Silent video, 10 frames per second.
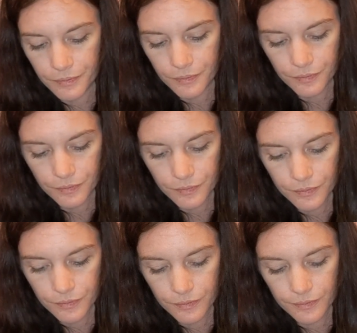
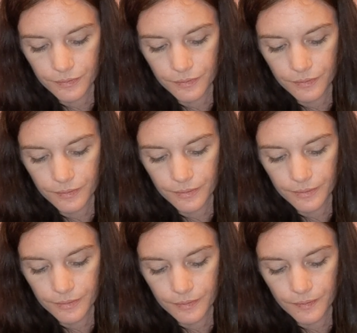
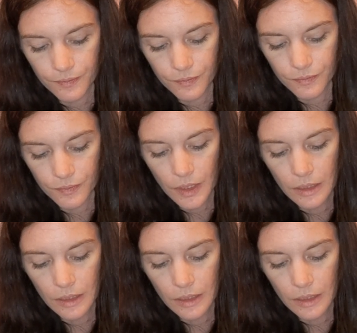No one is speaking in this clip.